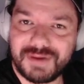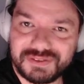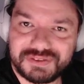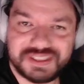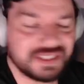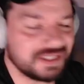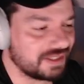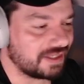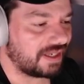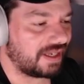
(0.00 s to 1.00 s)
Foundry
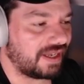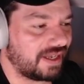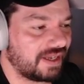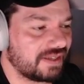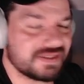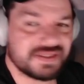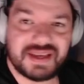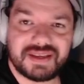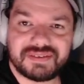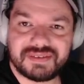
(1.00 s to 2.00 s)
and
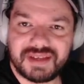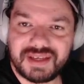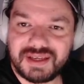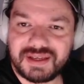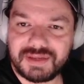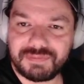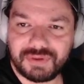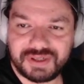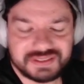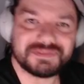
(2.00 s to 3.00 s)
thanks uh,
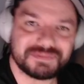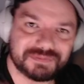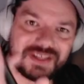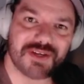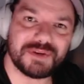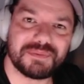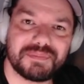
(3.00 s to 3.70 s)
everyone. Thank you.